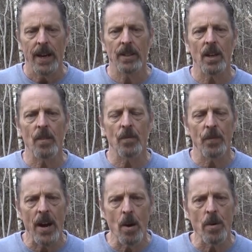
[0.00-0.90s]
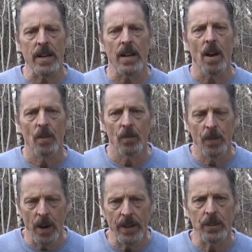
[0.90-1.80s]
It's a very
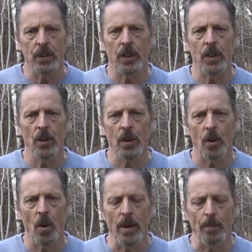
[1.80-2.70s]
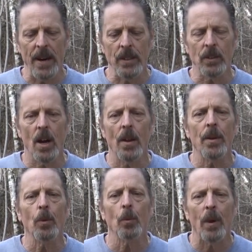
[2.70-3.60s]
very secure coin based on
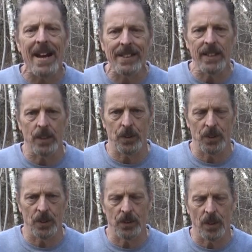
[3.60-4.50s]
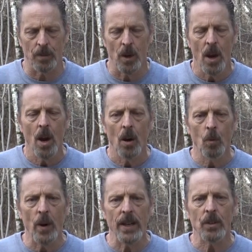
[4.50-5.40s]
the RAIDA system,
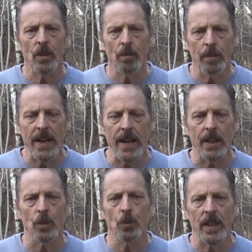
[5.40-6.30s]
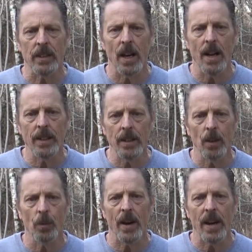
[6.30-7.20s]
which means redundant
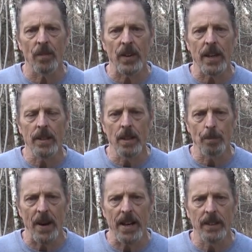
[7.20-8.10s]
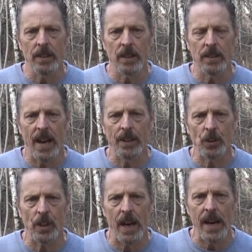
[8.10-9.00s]
array of independent
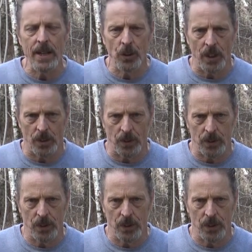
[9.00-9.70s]
detection agents.